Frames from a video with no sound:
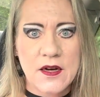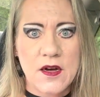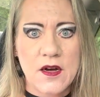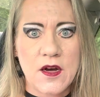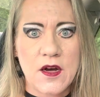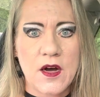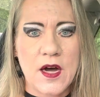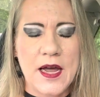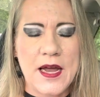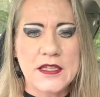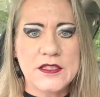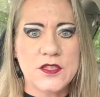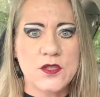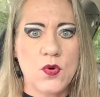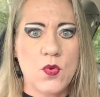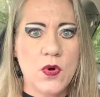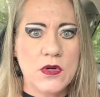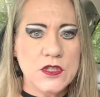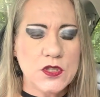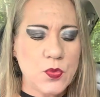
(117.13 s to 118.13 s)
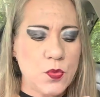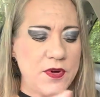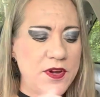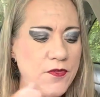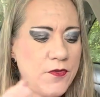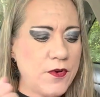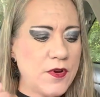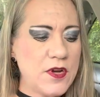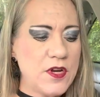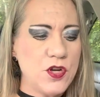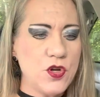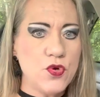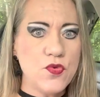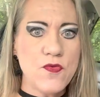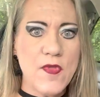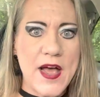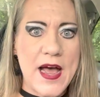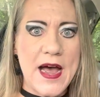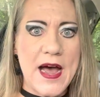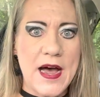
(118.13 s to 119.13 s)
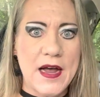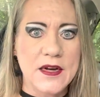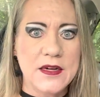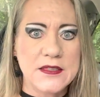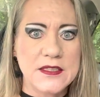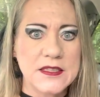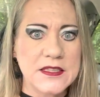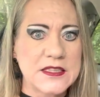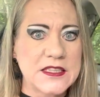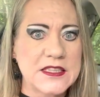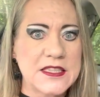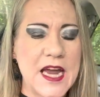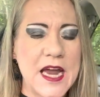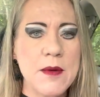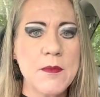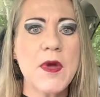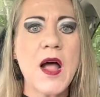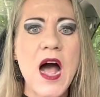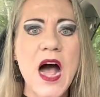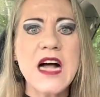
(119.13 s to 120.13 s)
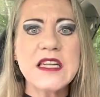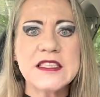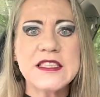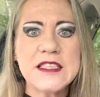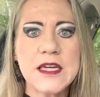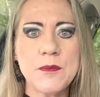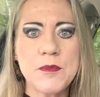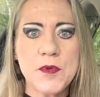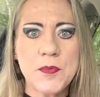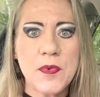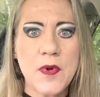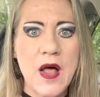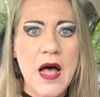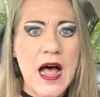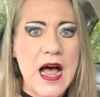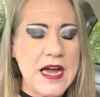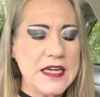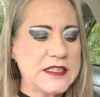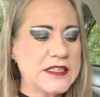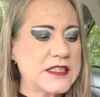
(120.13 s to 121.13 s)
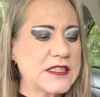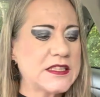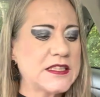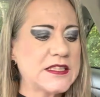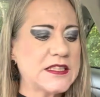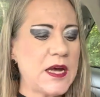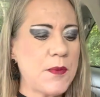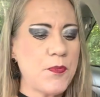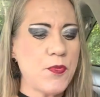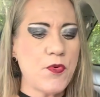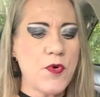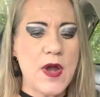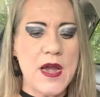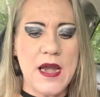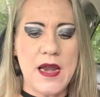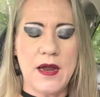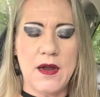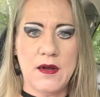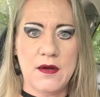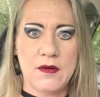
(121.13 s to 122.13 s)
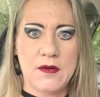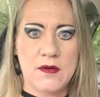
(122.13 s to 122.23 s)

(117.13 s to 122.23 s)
Okay, so once we can do that, same concept applies to separating,